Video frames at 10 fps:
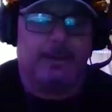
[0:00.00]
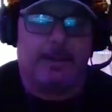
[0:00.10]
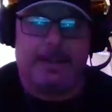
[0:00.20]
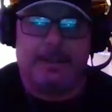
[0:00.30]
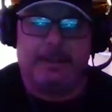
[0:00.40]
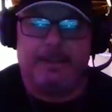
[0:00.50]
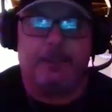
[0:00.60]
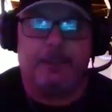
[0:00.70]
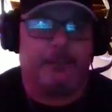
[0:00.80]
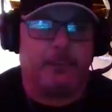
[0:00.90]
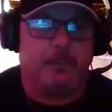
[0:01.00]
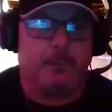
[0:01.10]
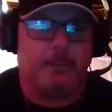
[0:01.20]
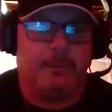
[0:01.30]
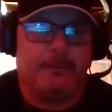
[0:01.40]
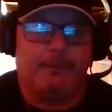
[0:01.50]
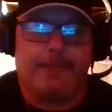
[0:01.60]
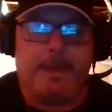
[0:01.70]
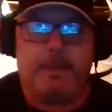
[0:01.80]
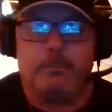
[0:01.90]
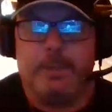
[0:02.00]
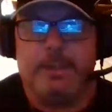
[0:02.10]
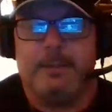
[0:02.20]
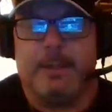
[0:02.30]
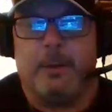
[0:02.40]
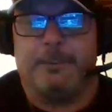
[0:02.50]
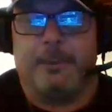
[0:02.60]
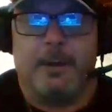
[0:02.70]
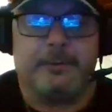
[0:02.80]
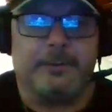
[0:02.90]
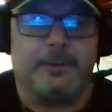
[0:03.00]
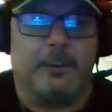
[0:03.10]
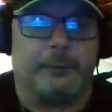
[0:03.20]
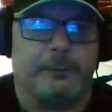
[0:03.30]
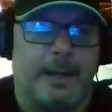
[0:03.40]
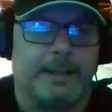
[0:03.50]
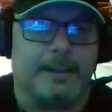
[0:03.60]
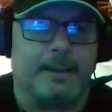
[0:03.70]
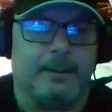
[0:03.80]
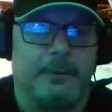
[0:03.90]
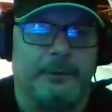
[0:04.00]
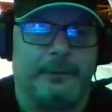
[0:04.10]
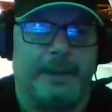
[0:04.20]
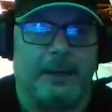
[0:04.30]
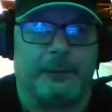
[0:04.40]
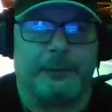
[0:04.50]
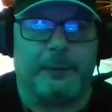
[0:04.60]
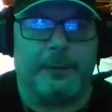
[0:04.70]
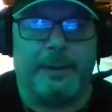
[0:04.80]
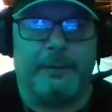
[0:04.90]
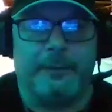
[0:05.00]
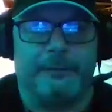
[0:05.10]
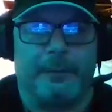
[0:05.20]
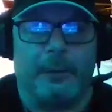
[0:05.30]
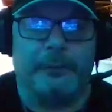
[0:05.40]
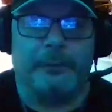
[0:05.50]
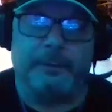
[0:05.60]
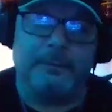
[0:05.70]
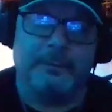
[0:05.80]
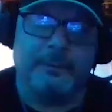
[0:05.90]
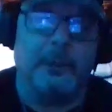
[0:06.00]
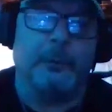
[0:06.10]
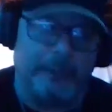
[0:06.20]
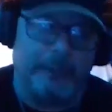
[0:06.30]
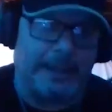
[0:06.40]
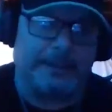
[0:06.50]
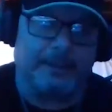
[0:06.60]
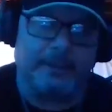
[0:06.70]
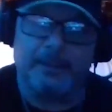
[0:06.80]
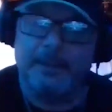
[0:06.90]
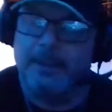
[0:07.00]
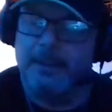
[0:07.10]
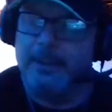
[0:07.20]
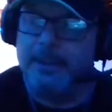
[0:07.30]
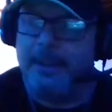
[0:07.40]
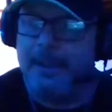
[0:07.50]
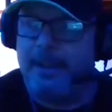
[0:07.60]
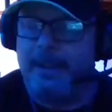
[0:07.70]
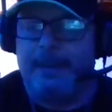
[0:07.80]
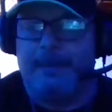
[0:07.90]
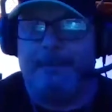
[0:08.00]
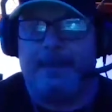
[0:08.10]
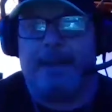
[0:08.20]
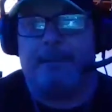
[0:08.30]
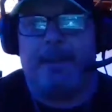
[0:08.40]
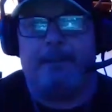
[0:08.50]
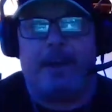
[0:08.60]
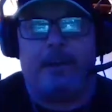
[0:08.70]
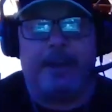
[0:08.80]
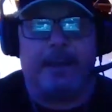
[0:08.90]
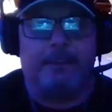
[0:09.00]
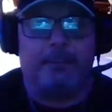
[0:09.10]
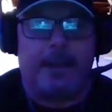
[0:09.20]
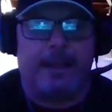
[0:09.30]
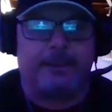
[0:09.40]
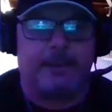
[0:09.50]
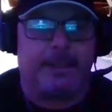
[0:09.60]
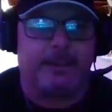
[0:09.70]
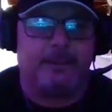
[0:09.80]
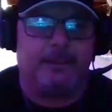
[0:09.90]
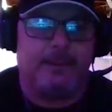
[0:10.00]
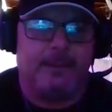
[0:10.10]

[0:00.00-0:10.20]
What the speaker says: And that was cool. Then we helped launch Ghost Vodka, which is now turned into Frozen Ghost Vodka. And I met Barry and Brad Kling